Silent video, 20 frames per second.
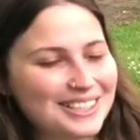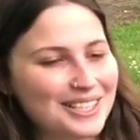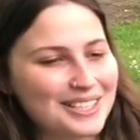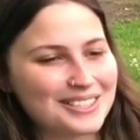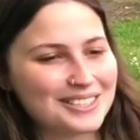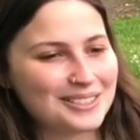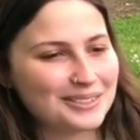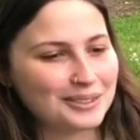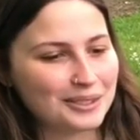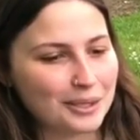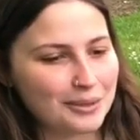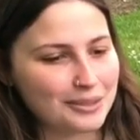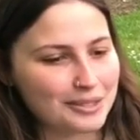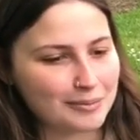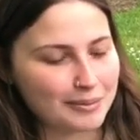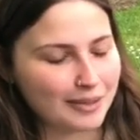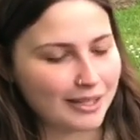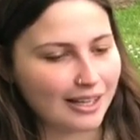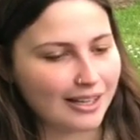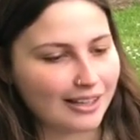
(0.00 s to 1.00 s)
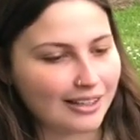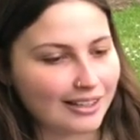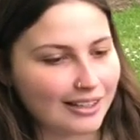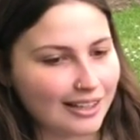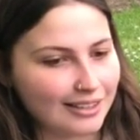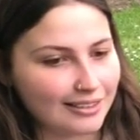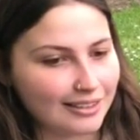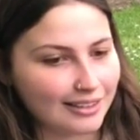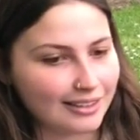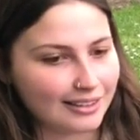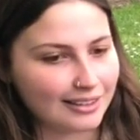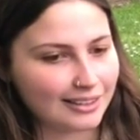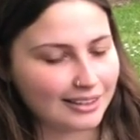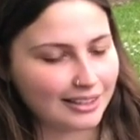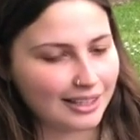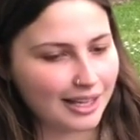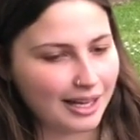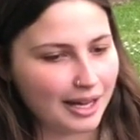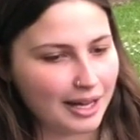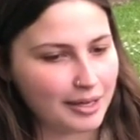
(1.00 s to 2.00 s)
knows it will always be her, I think.
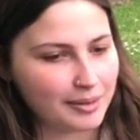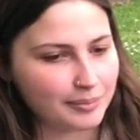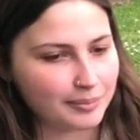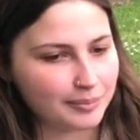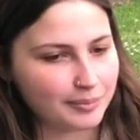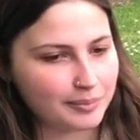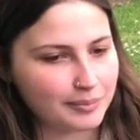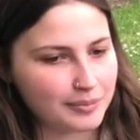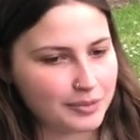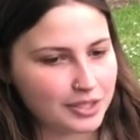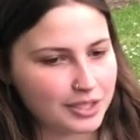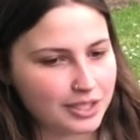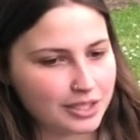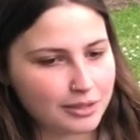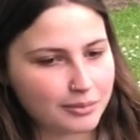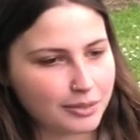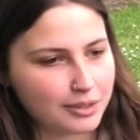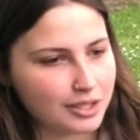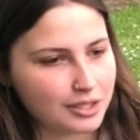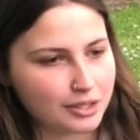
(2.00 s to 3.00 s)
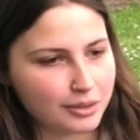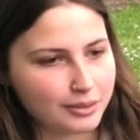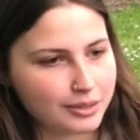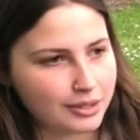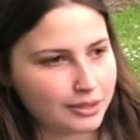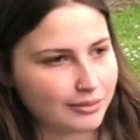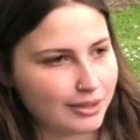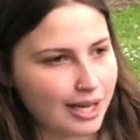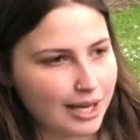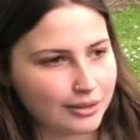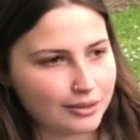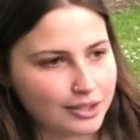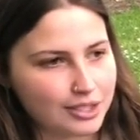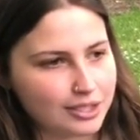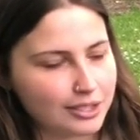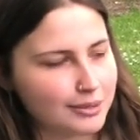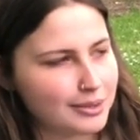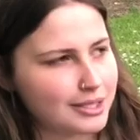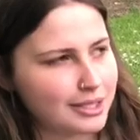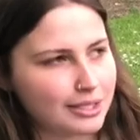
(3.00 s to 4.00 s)
She's the one that's always around.
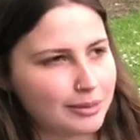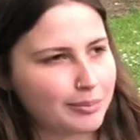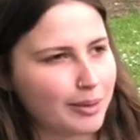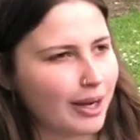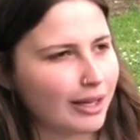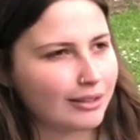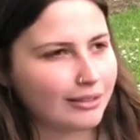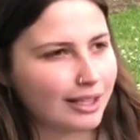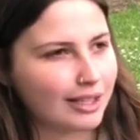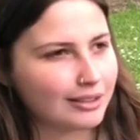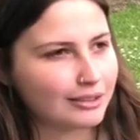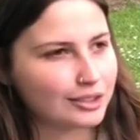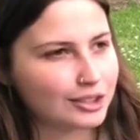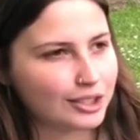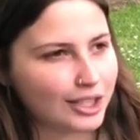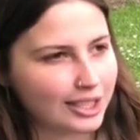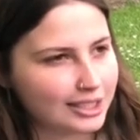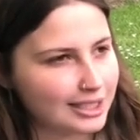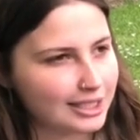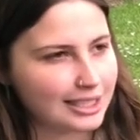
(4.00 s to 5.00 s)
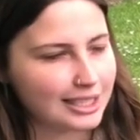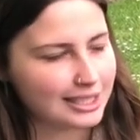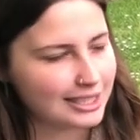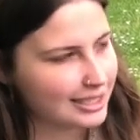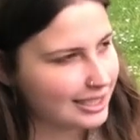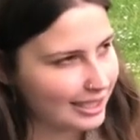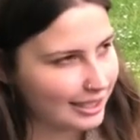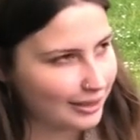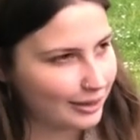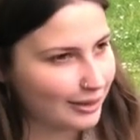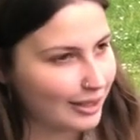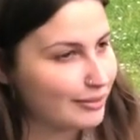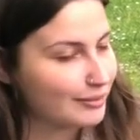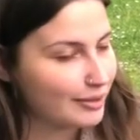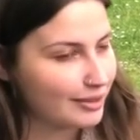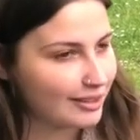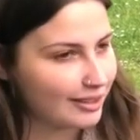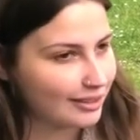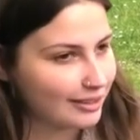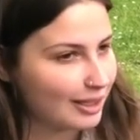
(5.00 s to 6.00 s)
She's always in the background trying to listen in on
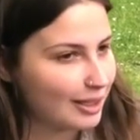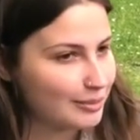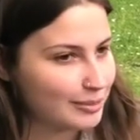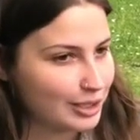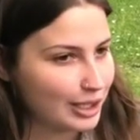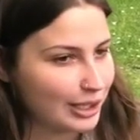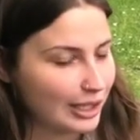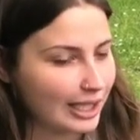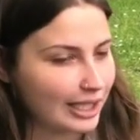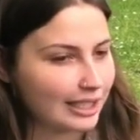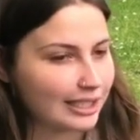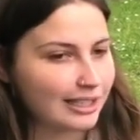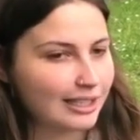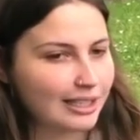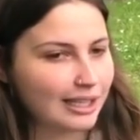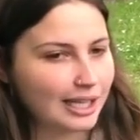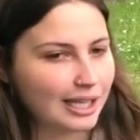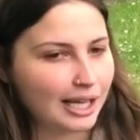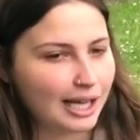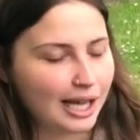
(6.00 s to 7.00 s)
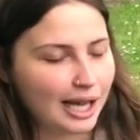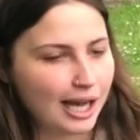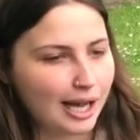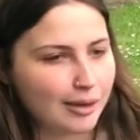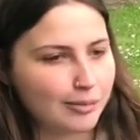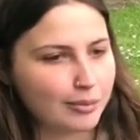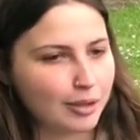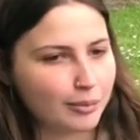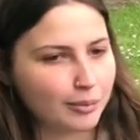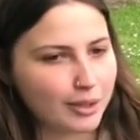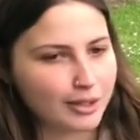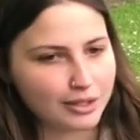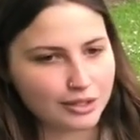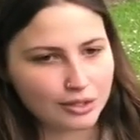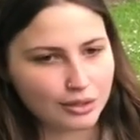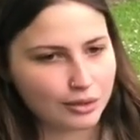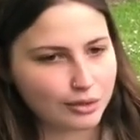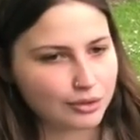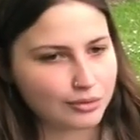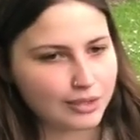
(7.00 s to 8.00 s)
everything that I'm doing. And when the
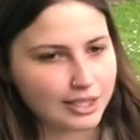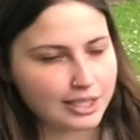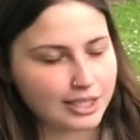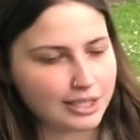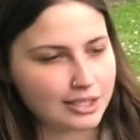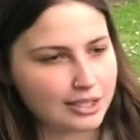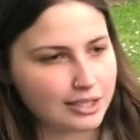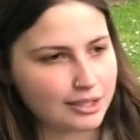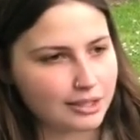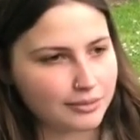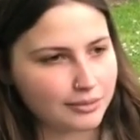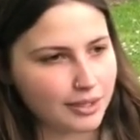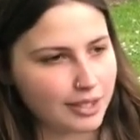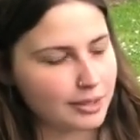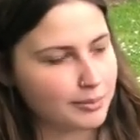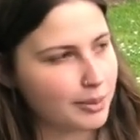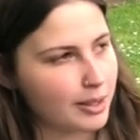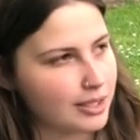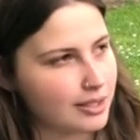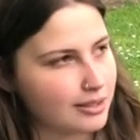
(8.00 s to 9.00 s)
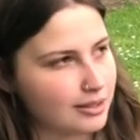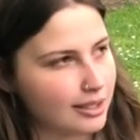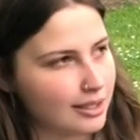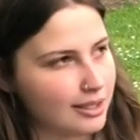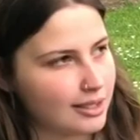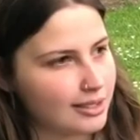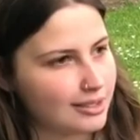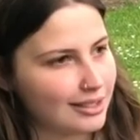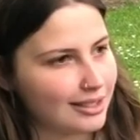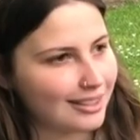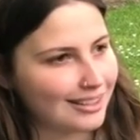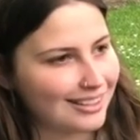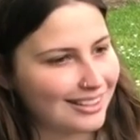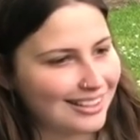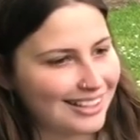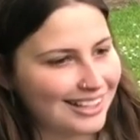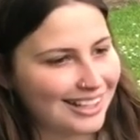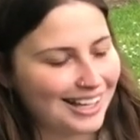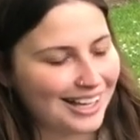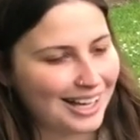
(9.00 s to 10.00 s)
song's ready, she's the first person that hears it.
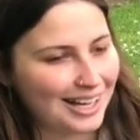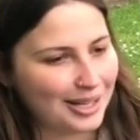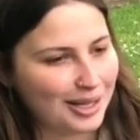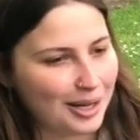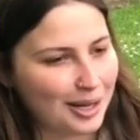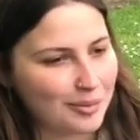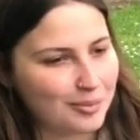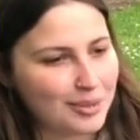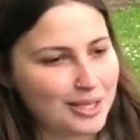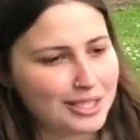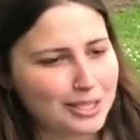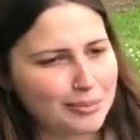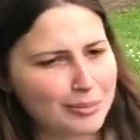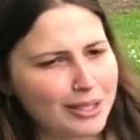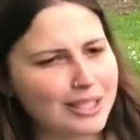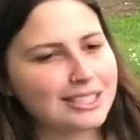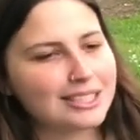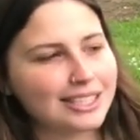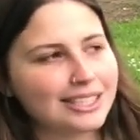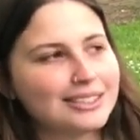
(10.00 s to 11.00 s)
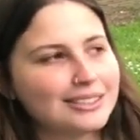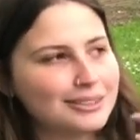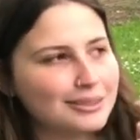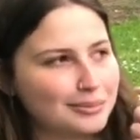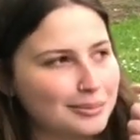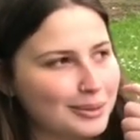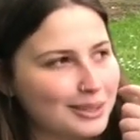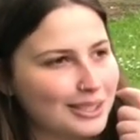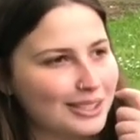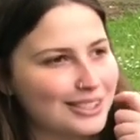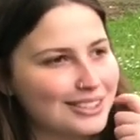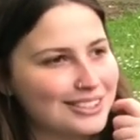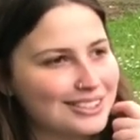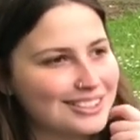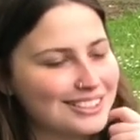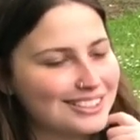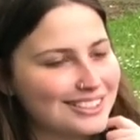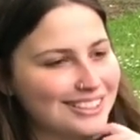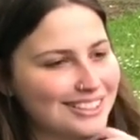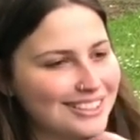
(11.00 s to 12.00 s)
And it's a big deal because